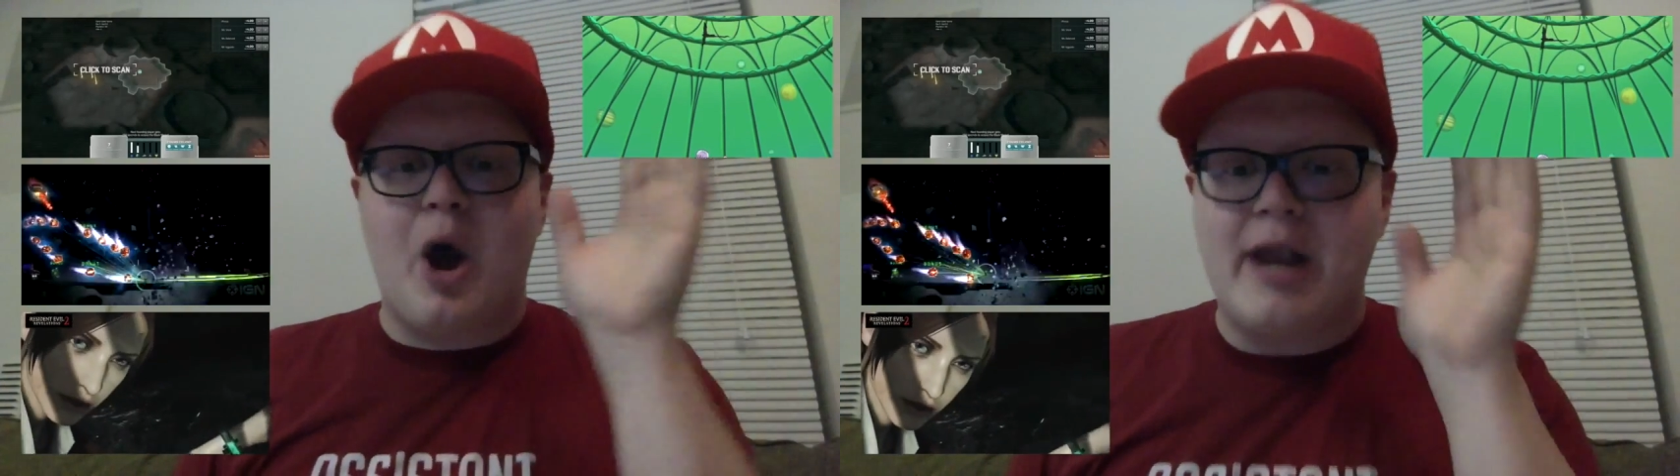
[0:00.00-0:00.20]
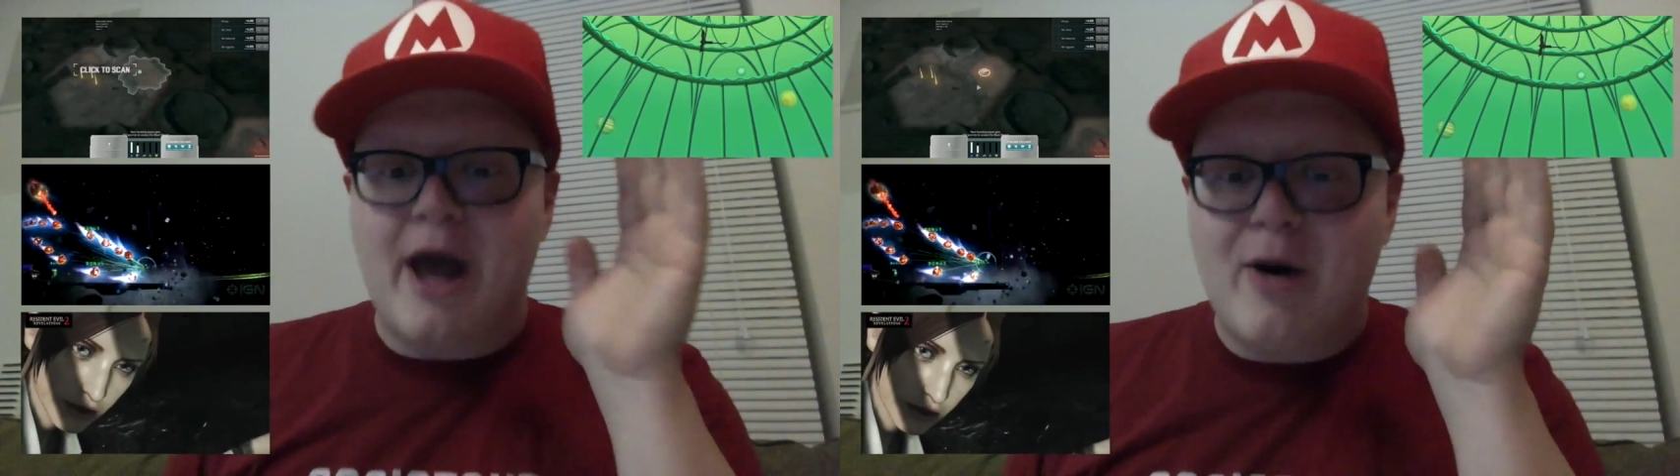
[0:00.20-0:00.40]

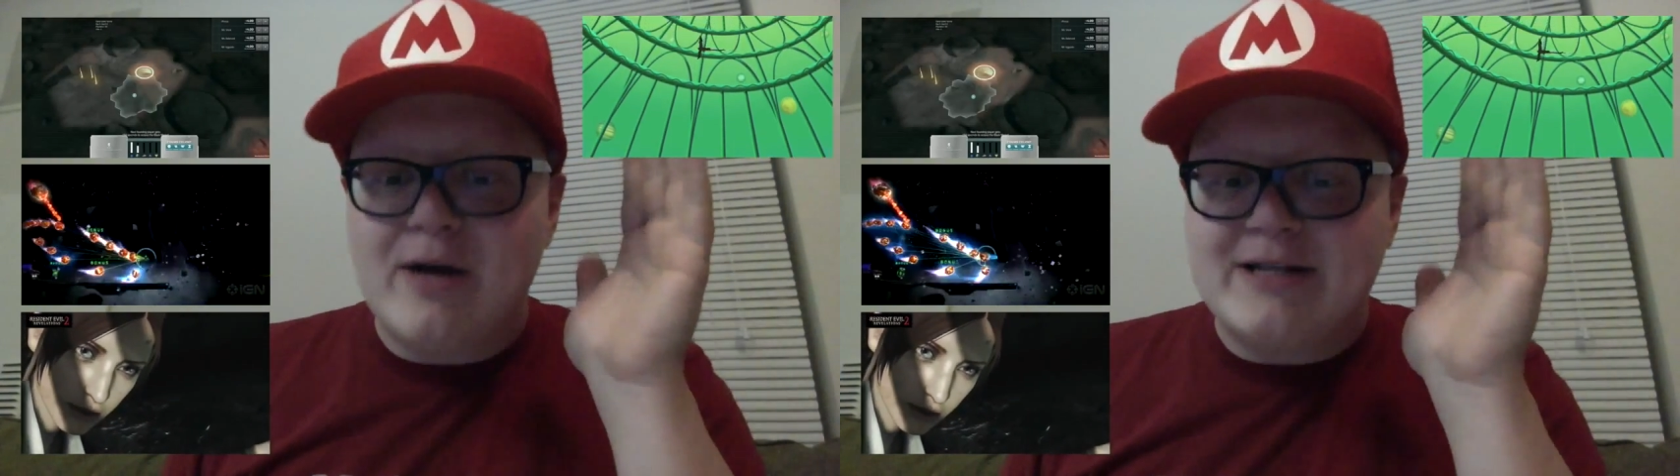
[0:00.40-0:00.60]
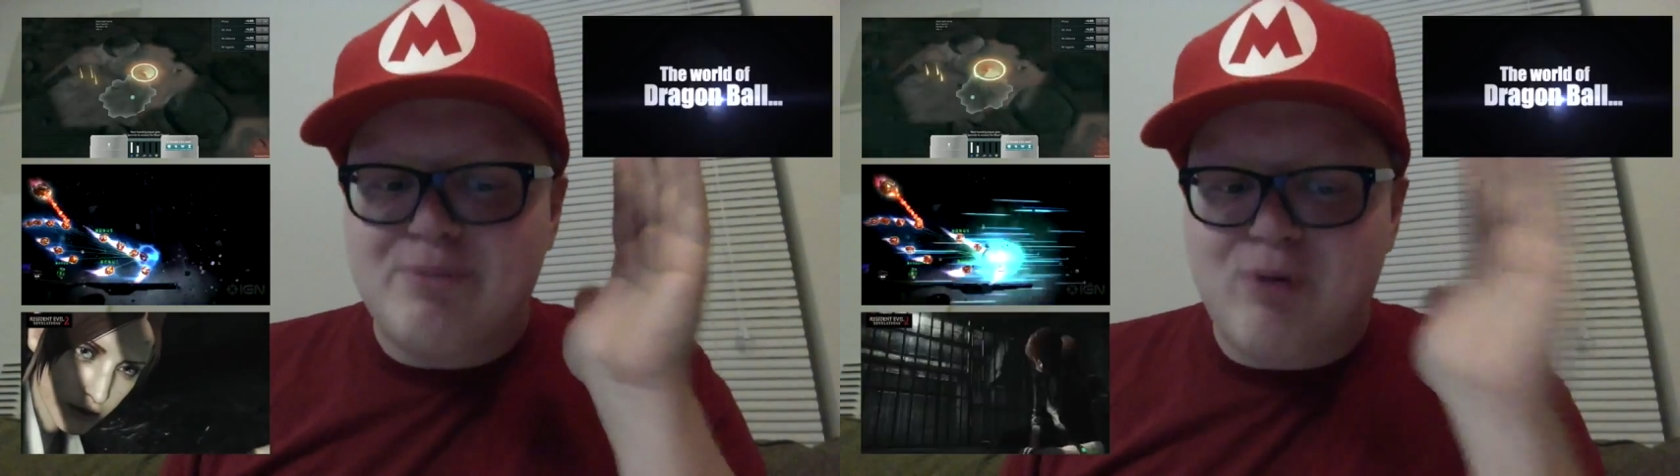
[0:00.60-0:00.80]
Now,
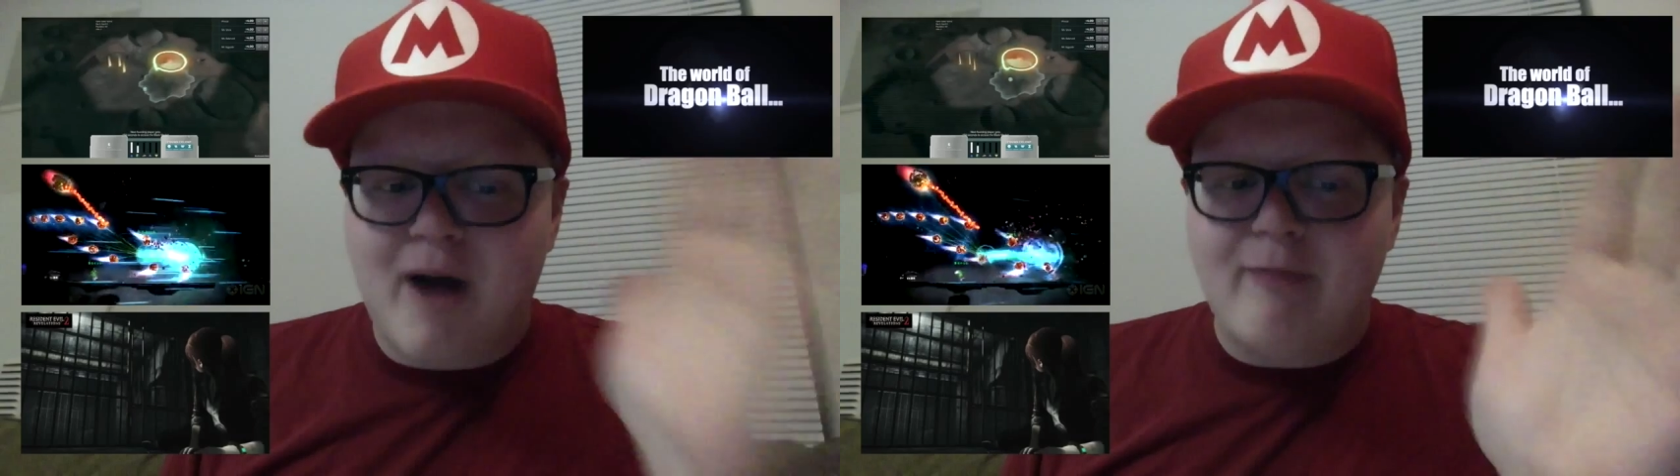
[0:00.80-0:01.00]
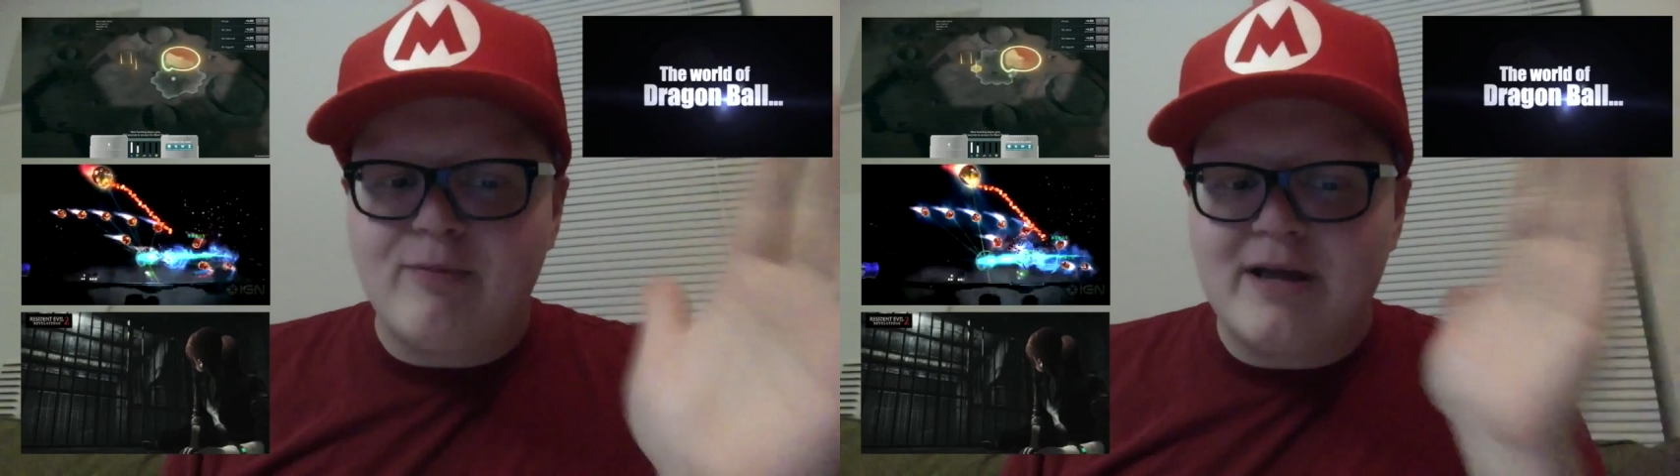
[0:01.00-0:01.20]
it's
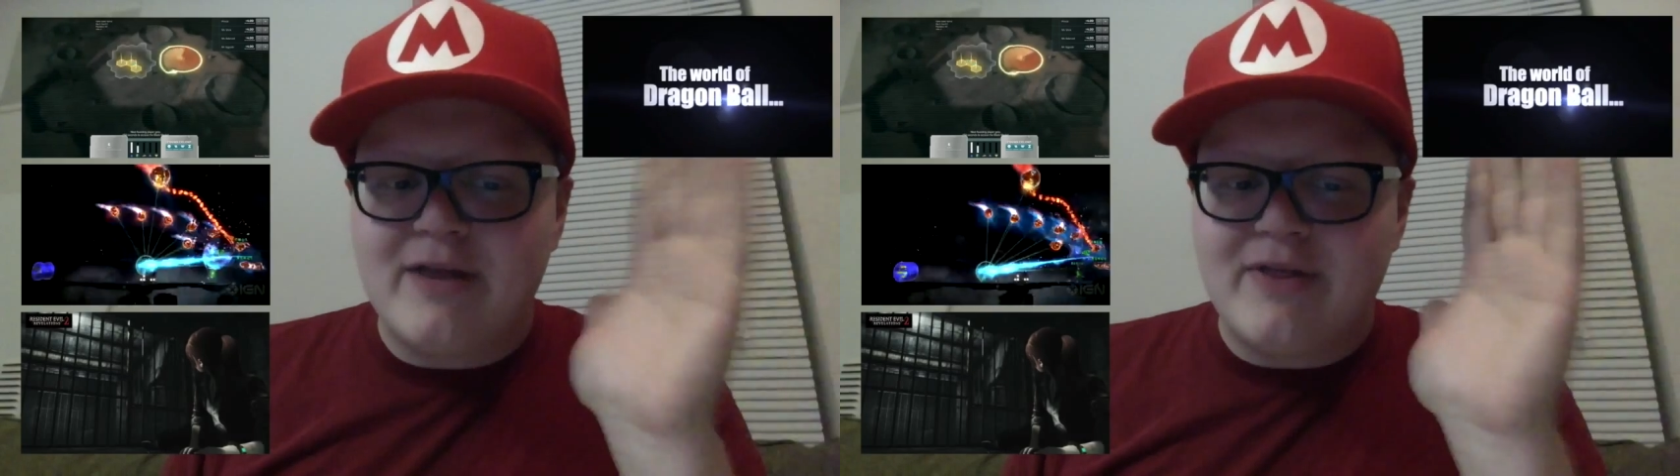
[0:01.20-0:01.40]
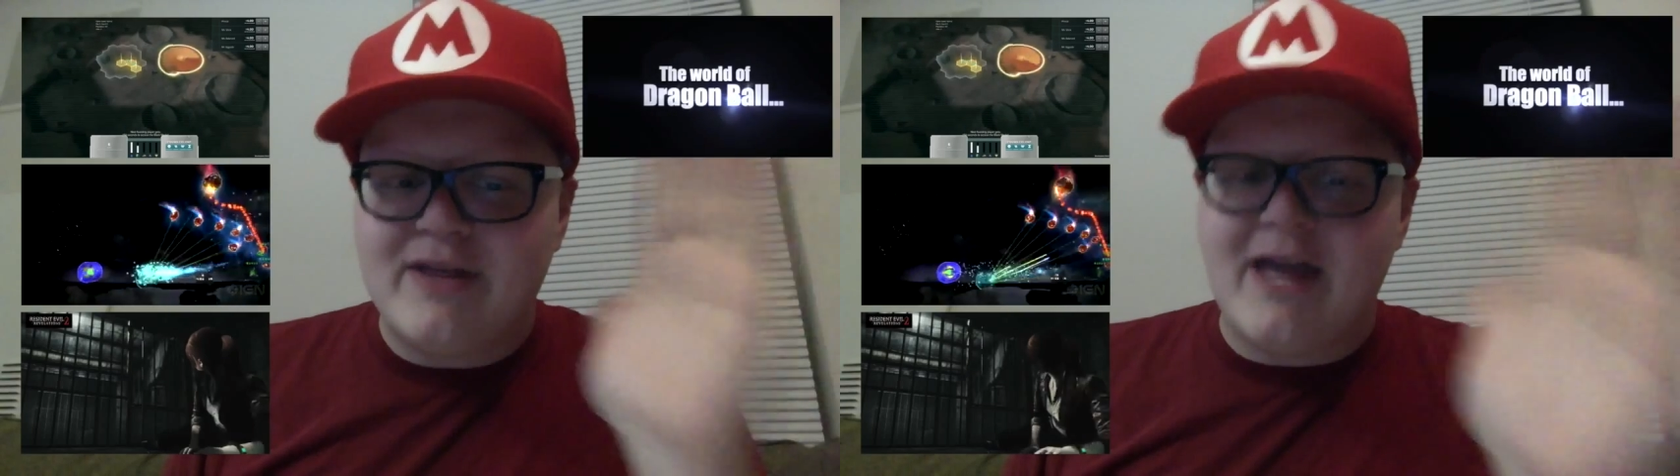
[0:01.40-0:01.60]
probably
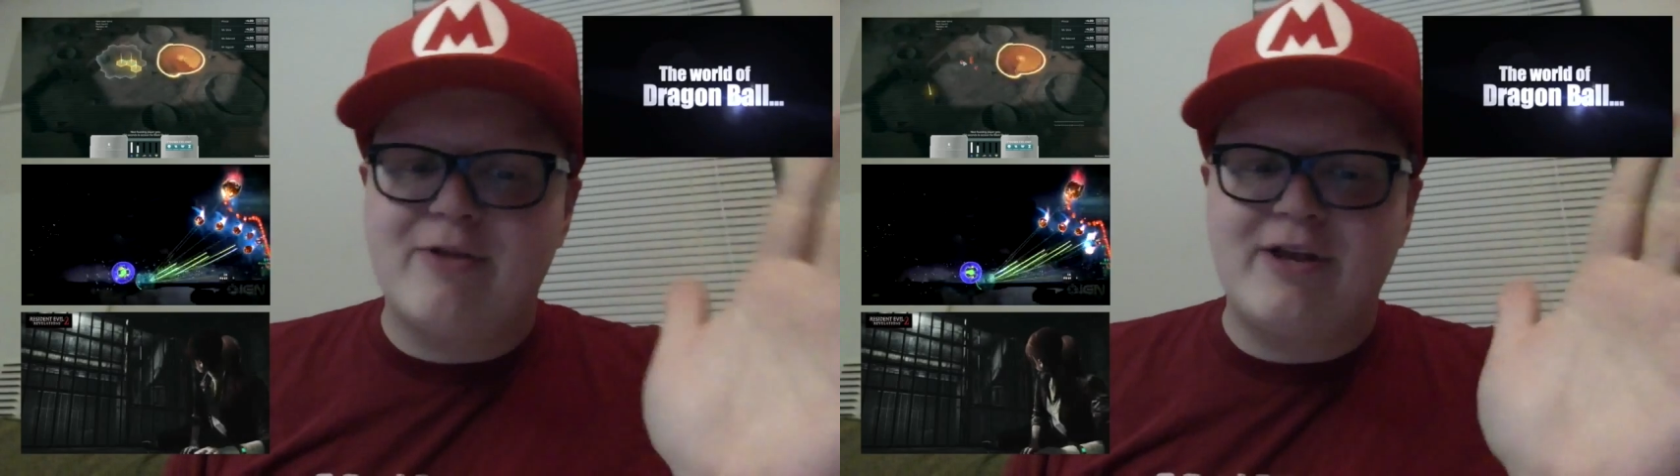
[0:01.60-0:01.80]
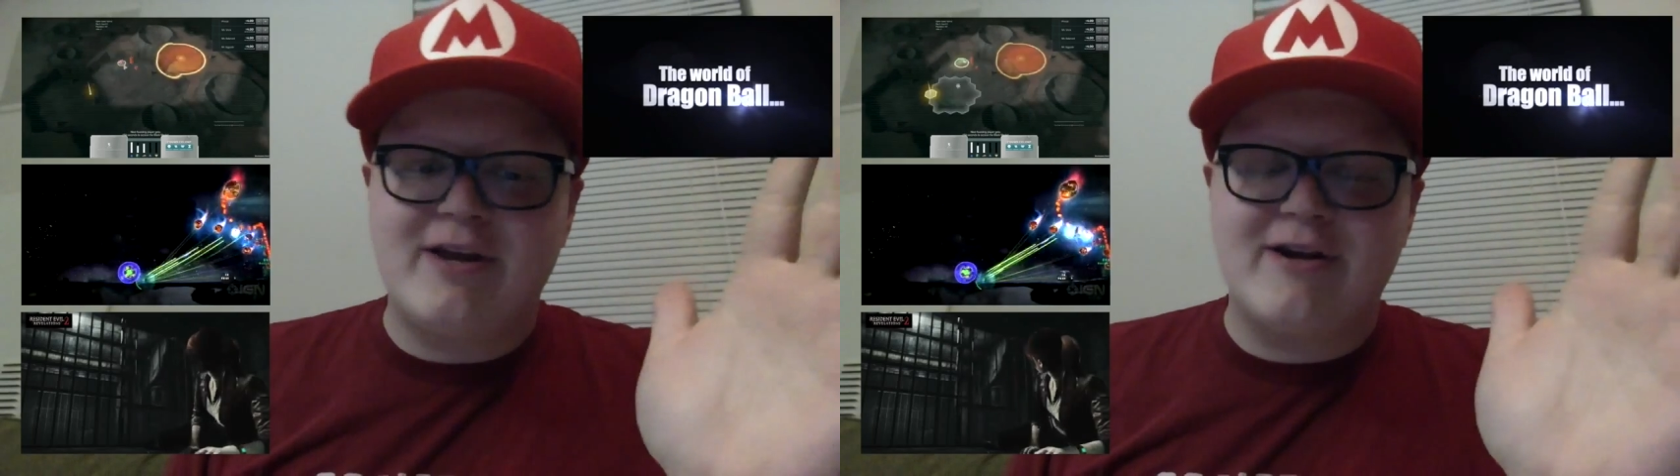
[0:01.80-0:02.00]
the game of
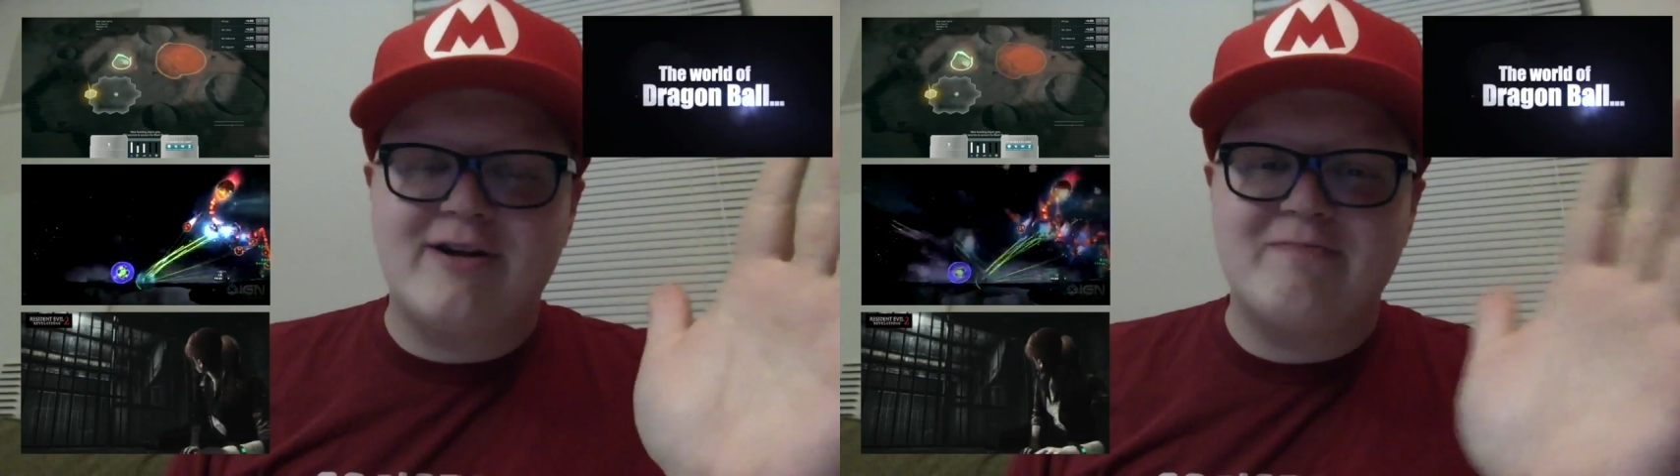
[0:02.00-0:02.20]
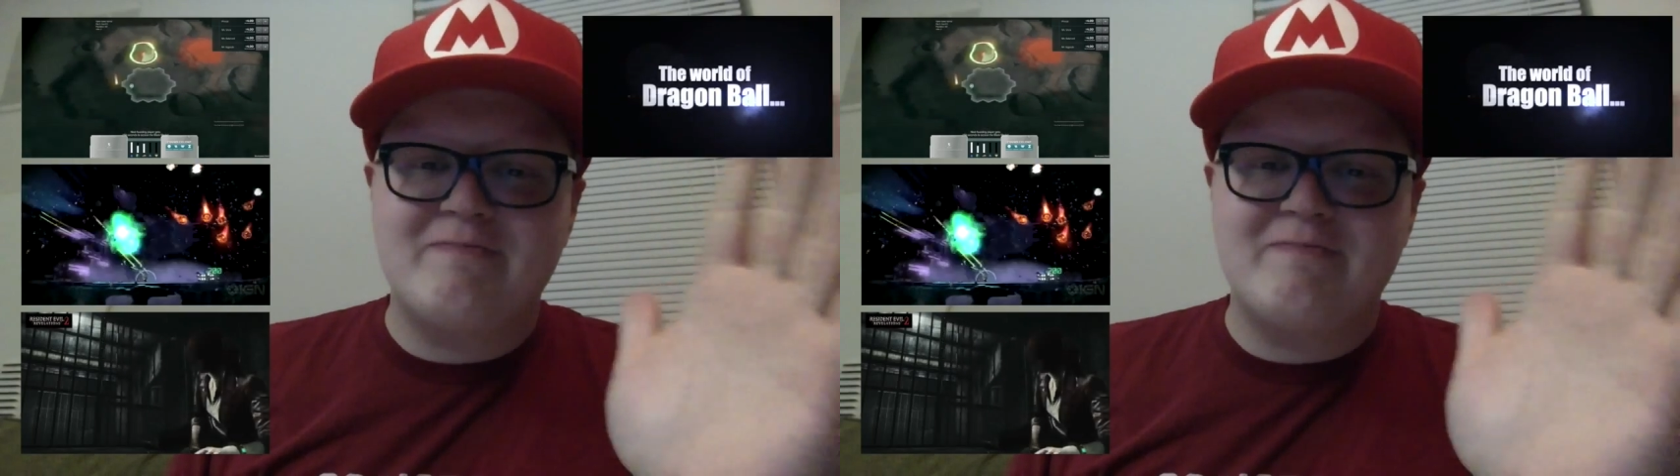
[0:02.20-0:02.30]
the year.